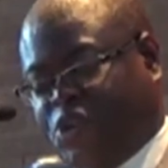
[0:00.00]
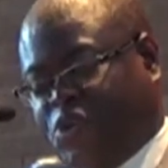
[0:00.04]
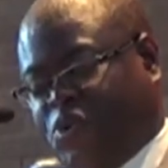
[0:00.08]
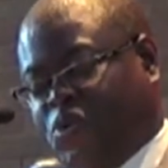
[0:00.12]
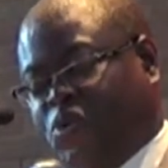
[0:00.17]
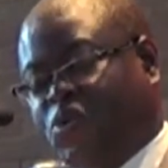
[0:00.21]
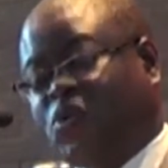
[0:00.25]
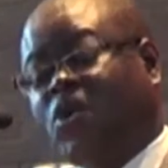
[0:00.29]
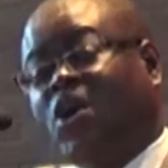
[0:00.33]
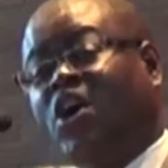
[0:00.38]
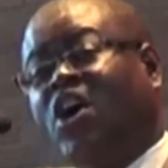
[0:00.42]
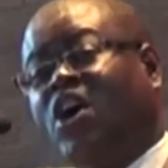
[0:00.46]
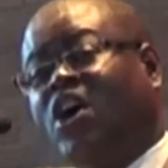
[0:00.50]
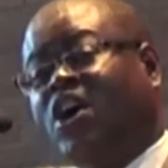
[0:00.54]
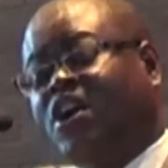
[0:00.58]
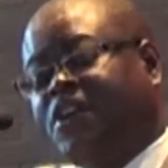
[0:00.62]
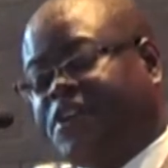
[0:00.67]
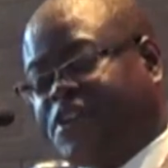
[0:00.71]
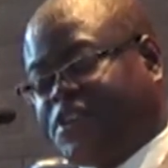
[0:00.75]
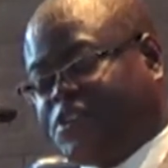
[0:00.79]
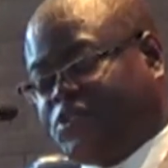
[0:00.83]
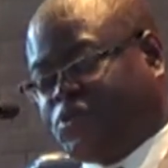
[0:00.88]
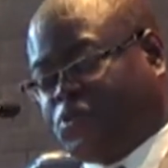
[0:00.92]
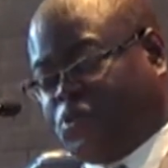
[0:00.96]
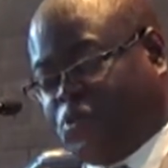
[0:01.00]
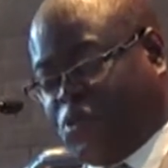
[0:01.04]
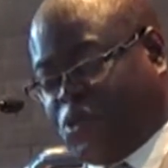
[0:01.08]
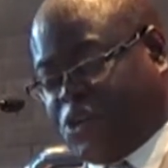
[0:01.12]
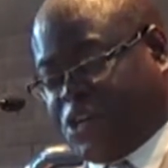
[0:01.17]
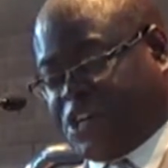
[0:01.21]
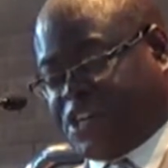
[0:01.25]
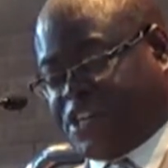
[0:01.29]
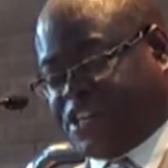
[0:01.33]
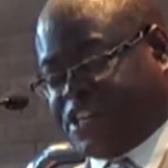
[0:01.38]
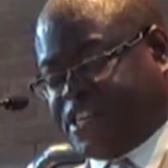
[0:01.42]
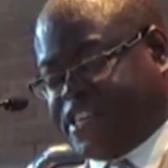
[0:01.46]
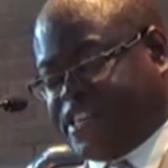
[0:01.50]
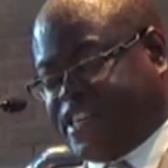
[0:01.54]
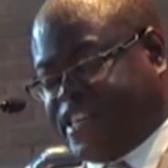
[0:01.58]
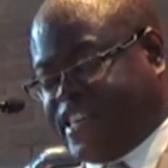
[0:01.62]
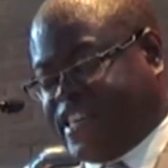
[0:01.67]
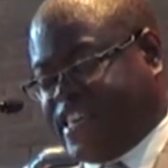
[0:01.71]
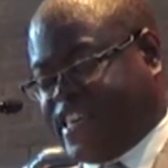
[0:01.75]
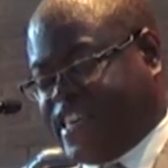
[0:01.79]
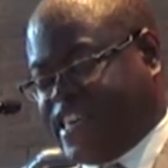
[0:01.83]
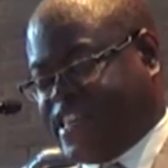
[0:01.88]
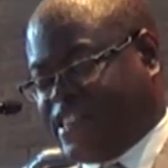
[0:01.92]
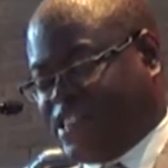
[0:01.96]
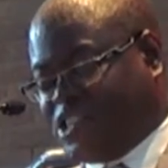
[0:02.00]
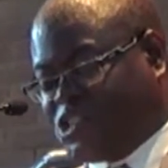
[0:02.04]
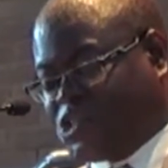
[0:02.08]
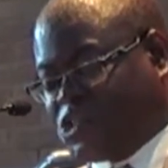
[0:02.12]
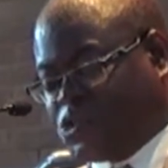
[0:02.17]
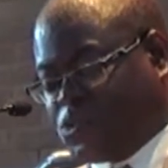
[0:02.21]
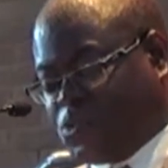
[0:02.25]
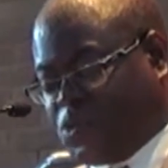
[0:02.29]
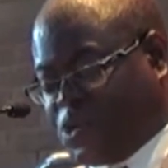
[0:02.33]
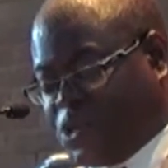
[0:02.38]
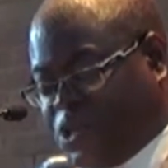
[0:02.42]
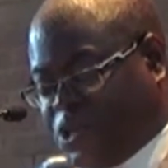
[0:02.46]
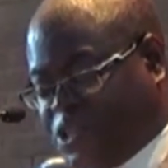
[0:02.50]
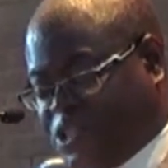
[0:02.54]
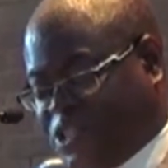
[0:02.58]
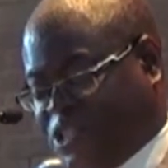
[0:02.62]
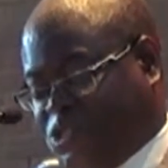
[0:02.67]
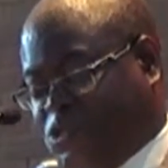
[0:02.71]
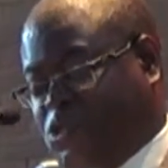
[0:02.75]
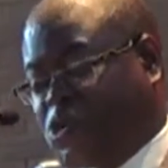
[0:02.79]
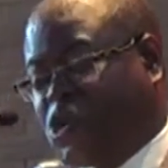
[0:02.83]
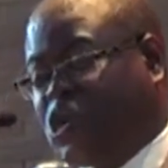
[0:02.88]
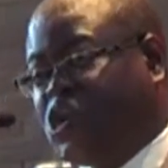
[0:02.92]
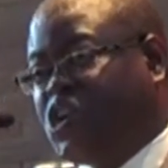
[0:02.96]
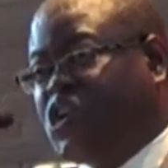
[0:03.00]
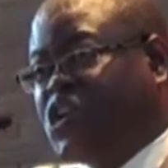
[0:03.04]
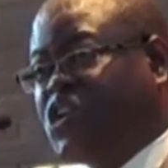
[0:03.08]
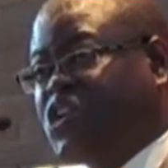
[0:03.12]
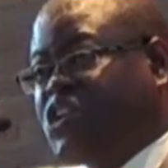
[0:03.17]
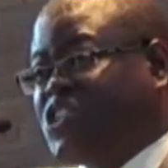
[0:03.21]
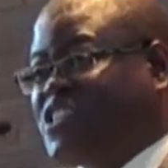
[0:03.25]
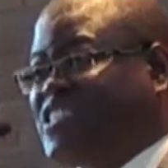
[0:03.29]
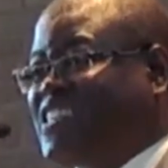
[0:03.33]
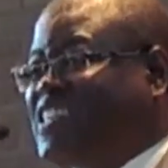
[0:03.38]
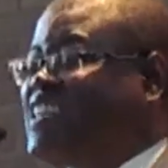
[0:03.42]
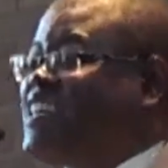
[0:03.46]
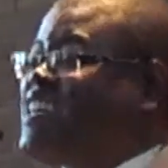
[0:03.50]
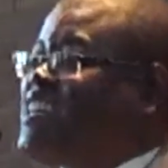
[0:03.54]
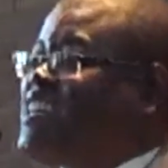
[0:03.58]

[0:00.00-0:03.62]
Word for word: who are at work in this world to hurt,